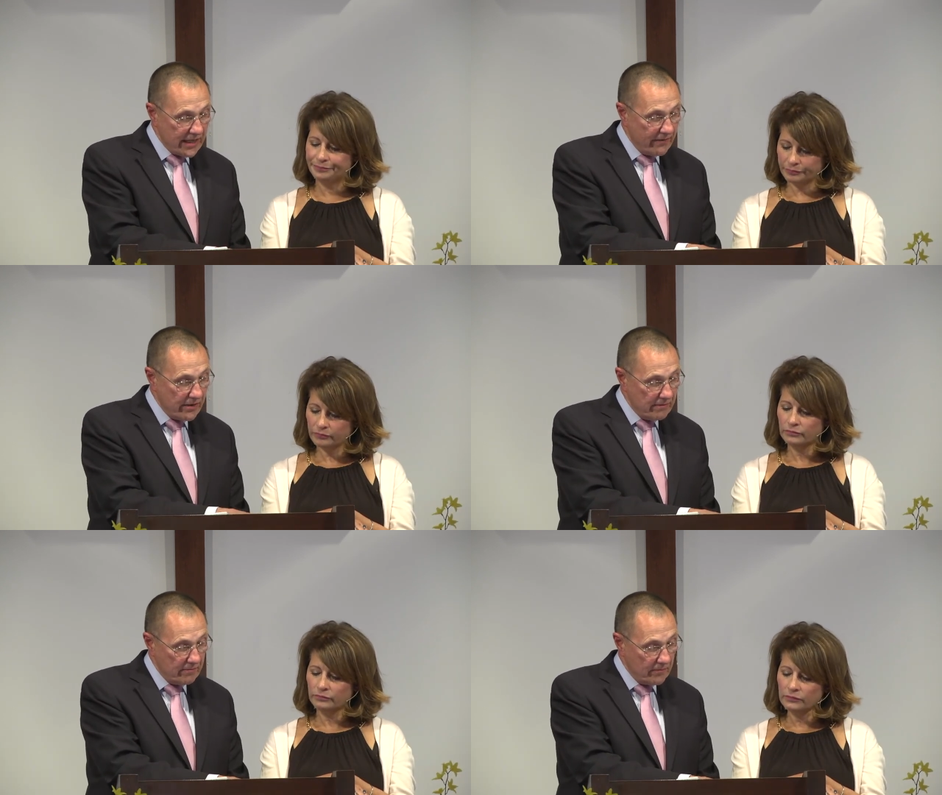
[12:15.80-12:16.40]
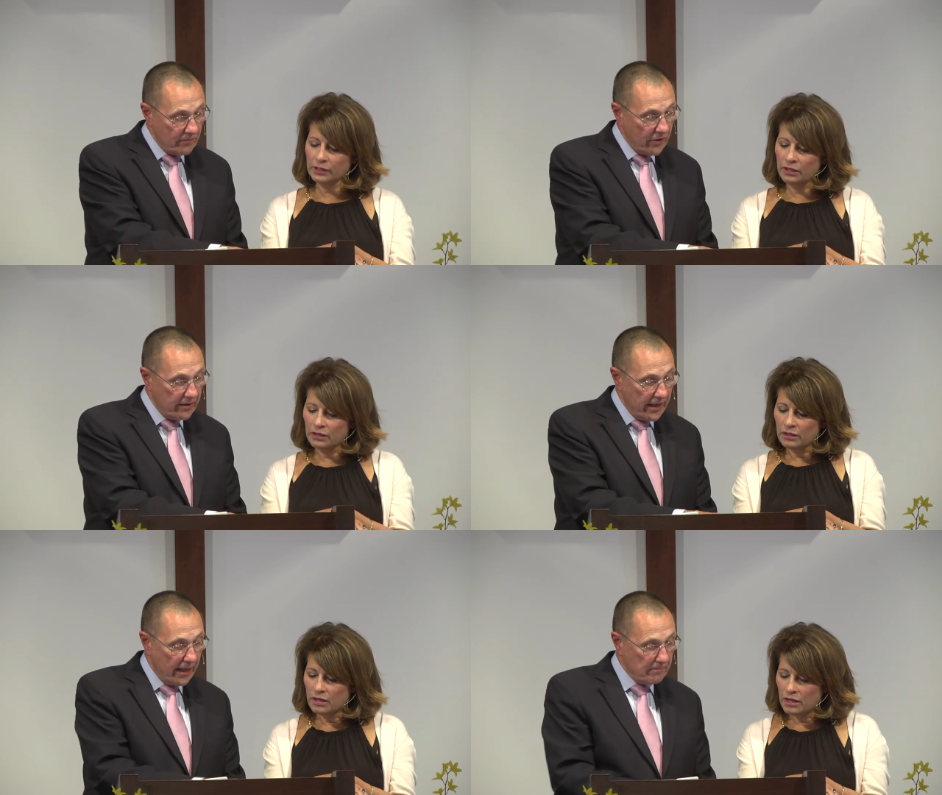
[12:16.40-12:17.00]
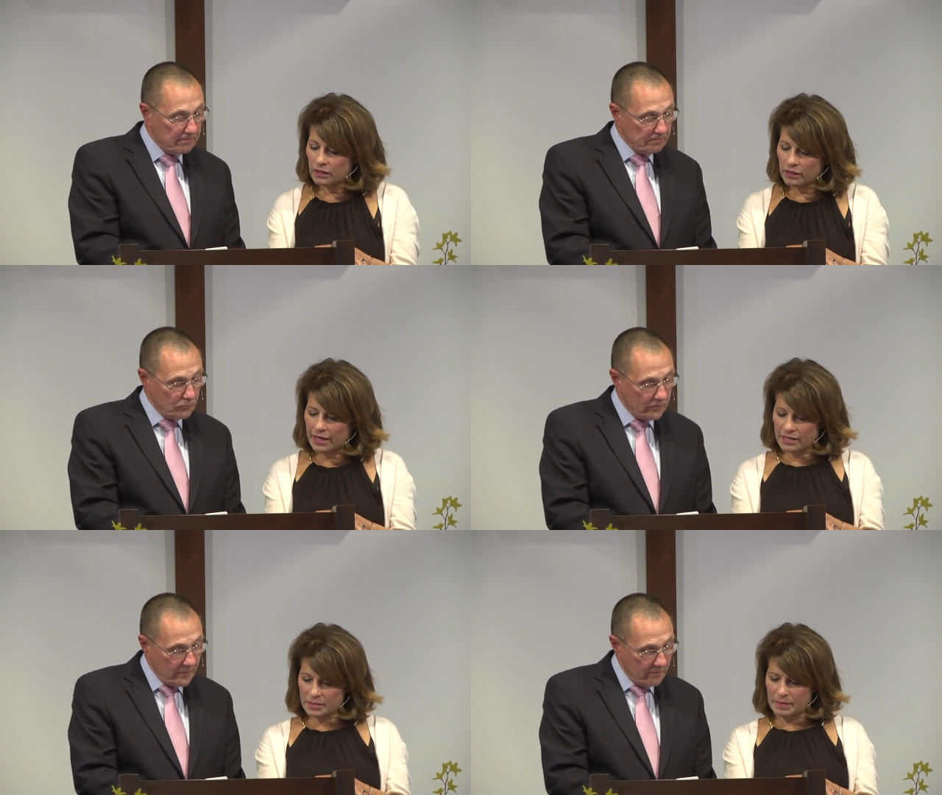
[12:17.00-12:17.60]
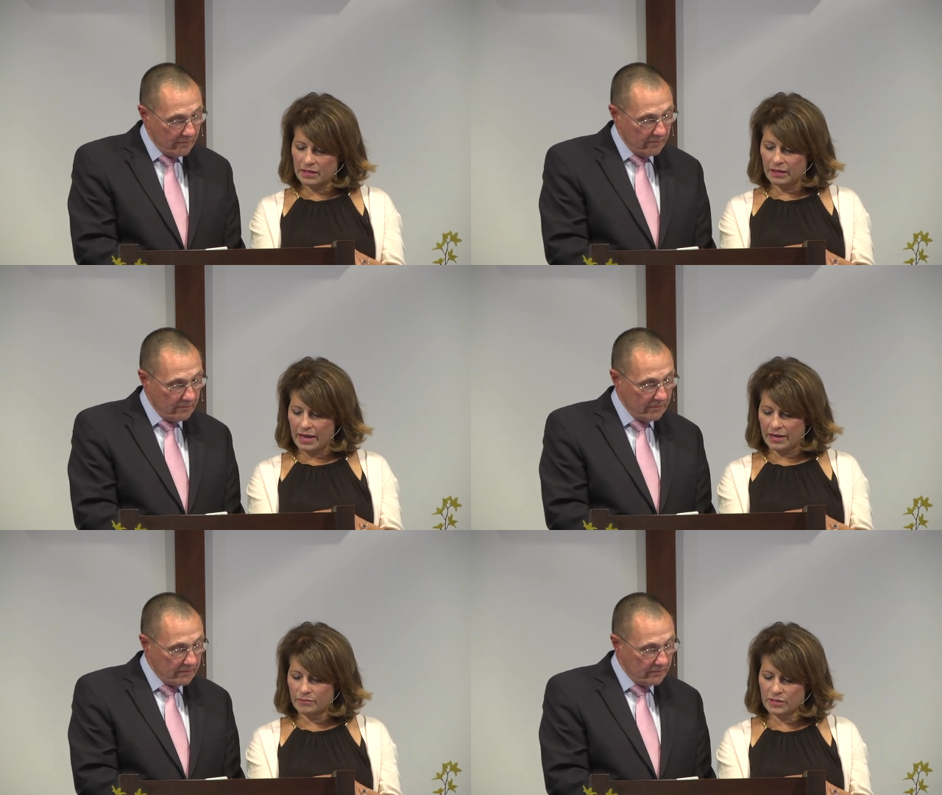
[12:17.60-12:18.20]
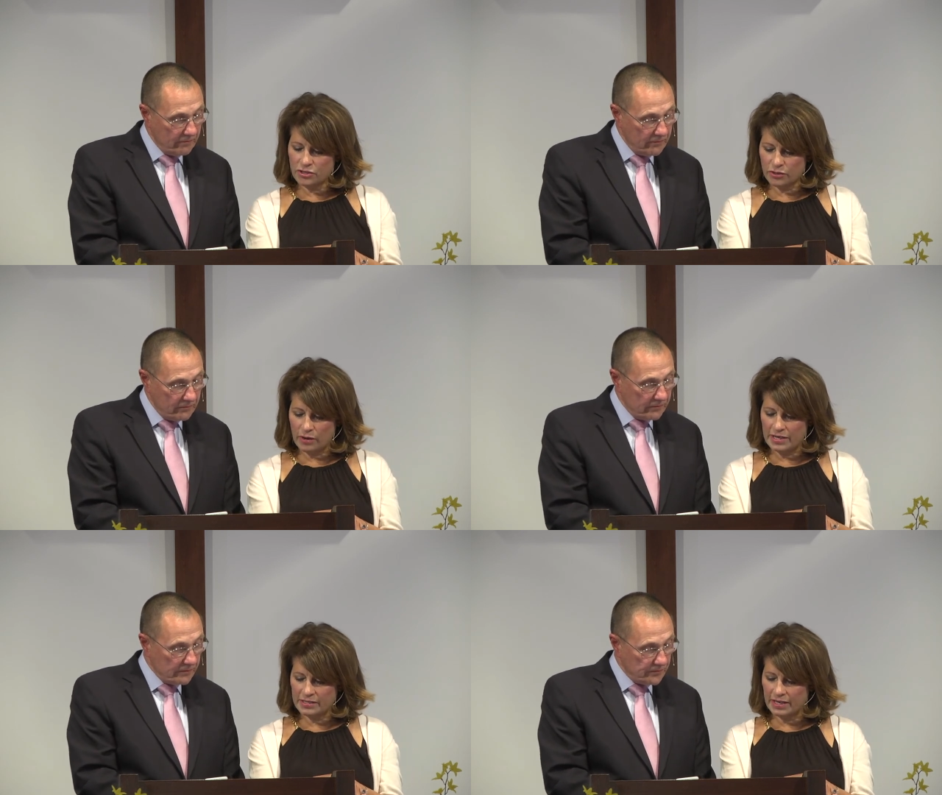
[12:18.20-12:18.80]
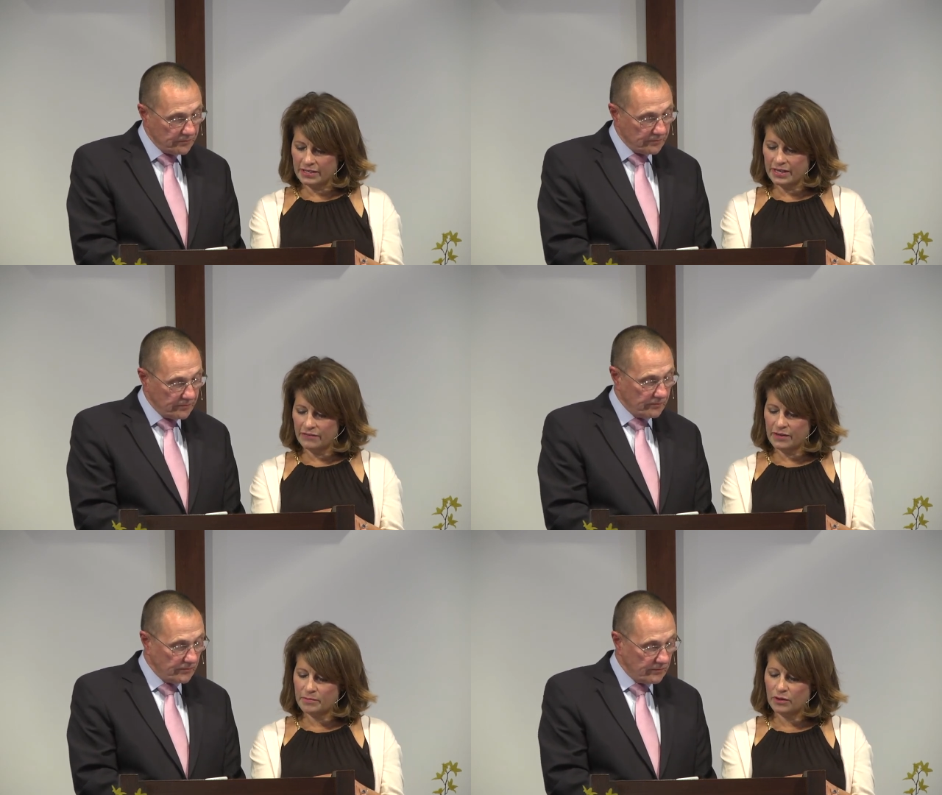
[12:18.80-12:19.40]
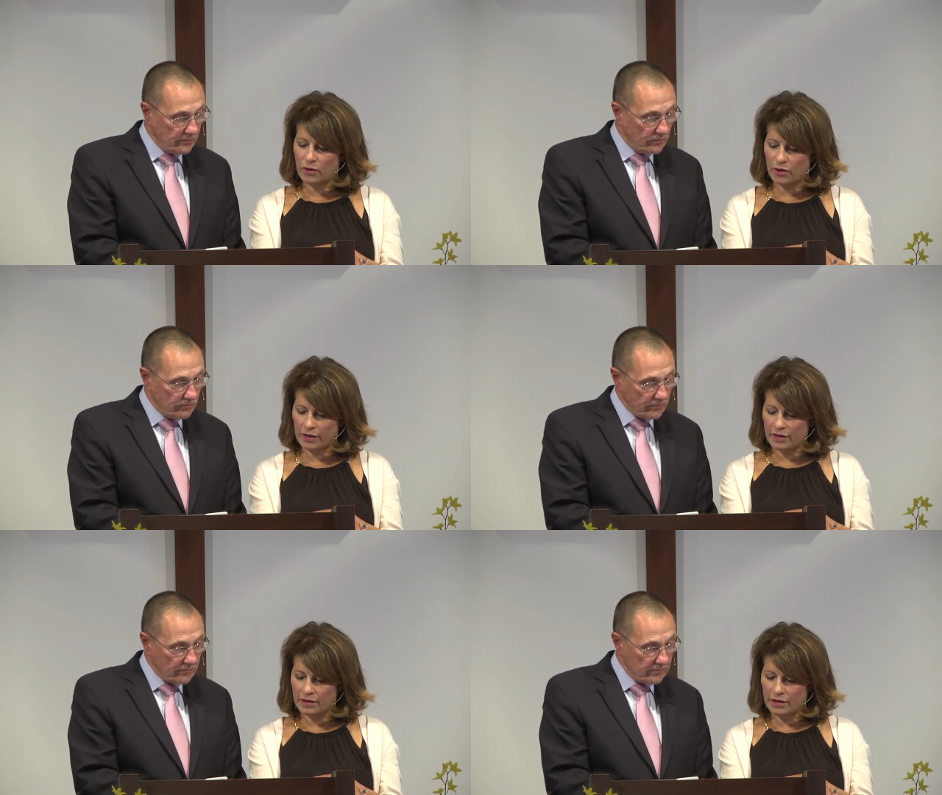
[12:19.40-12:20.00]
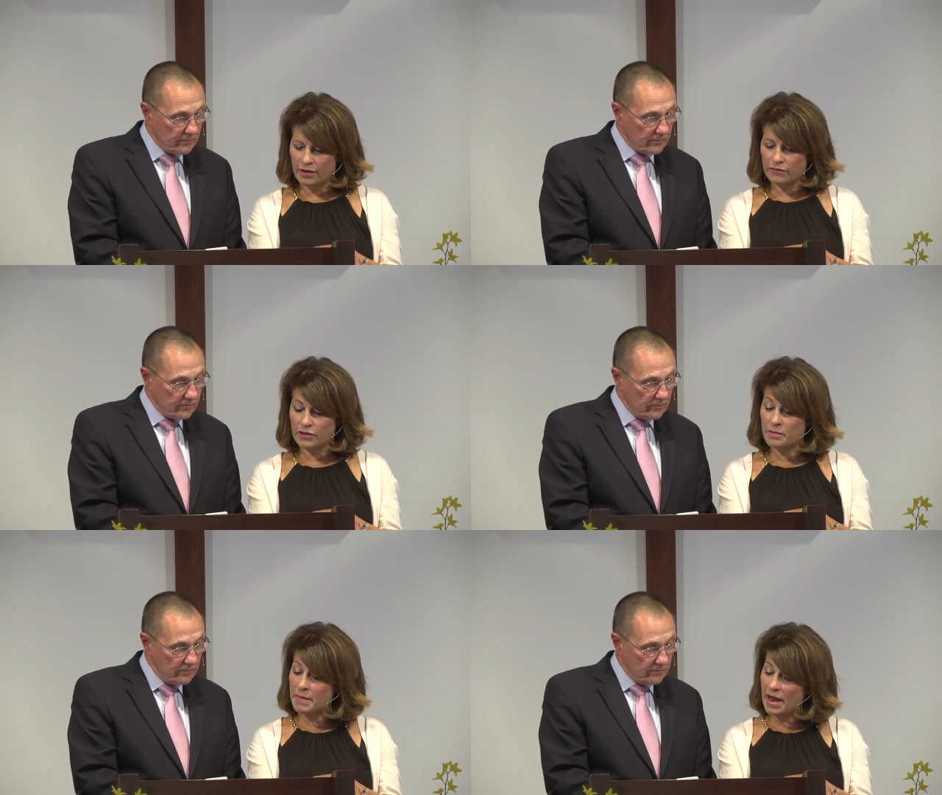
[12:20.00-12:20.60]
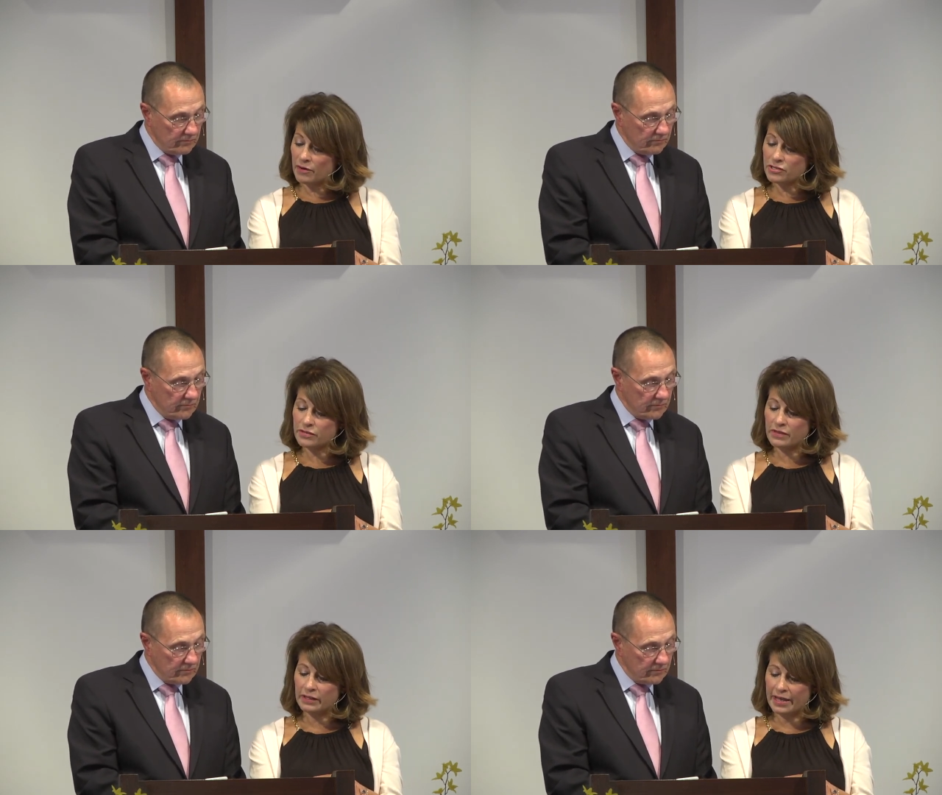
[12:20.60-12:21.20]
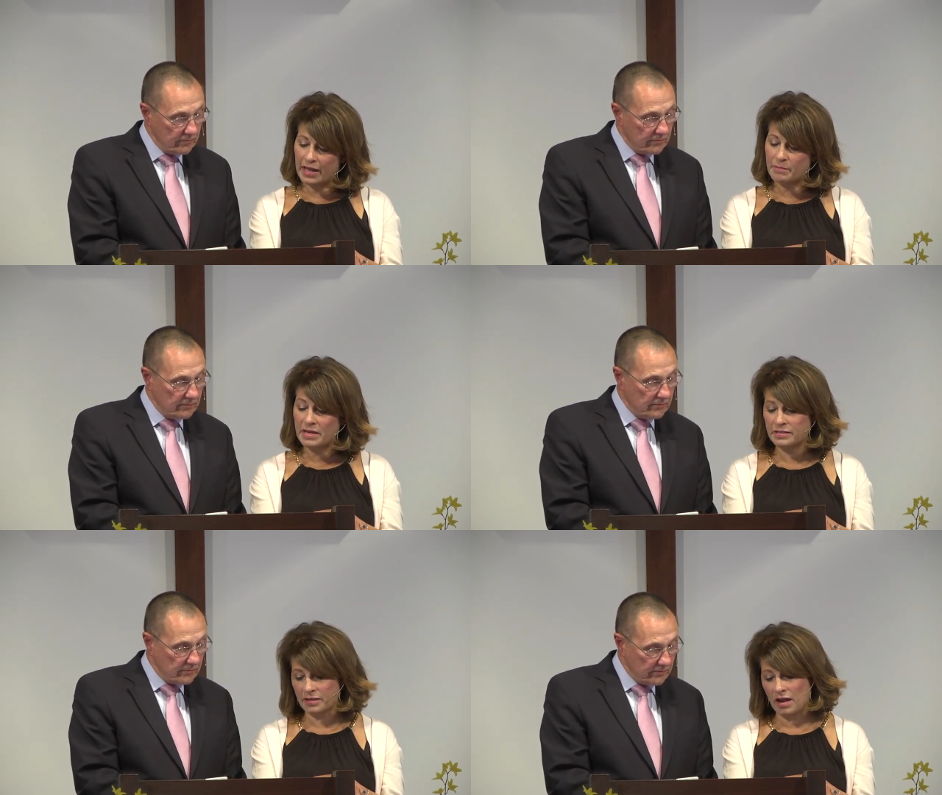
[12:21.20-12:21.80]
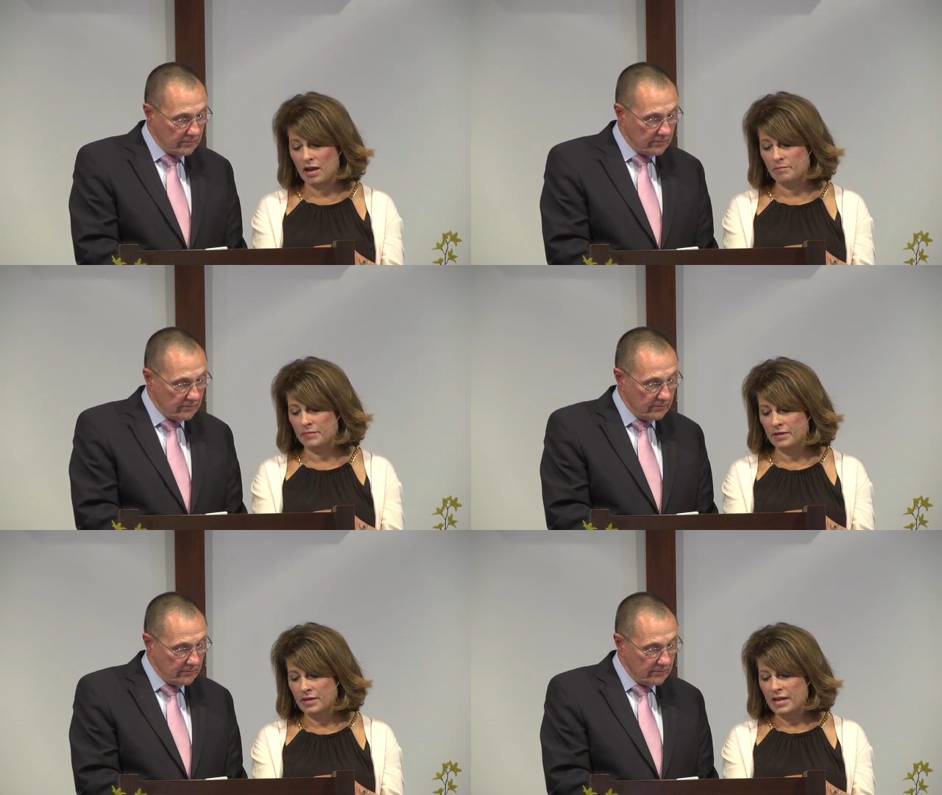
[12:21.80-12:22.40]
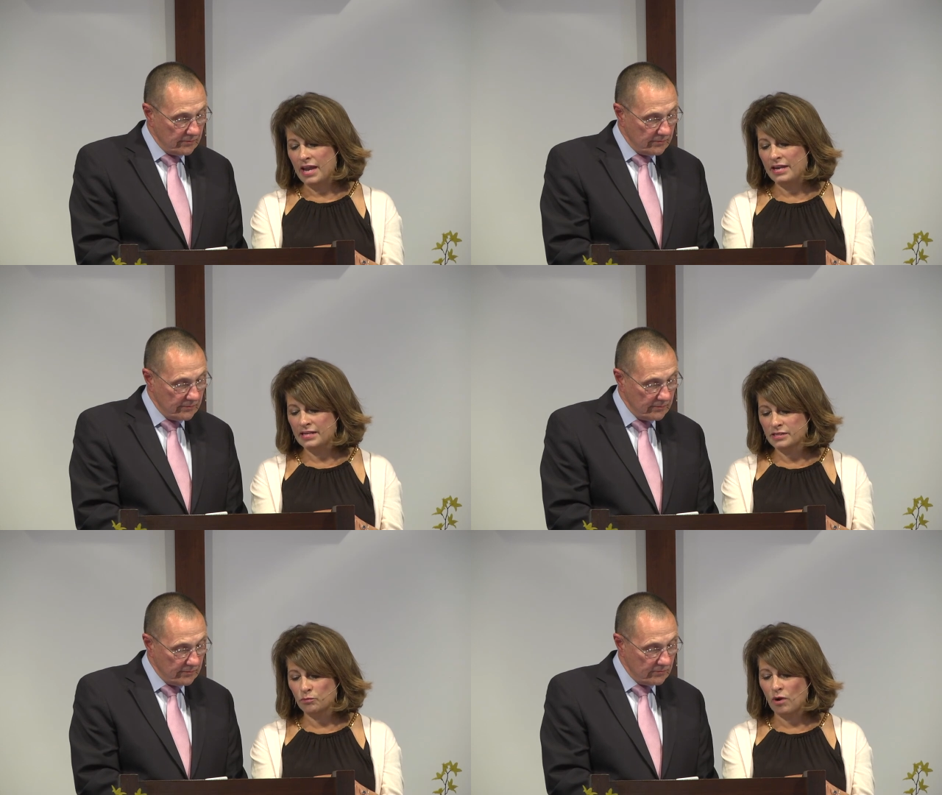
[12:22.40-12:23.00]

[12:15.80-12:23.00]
Speaker 1: 7. Read that.
Speaker 2: Let us be glad and rejoice and give him glory, for the marriage of the Lamb has come, and his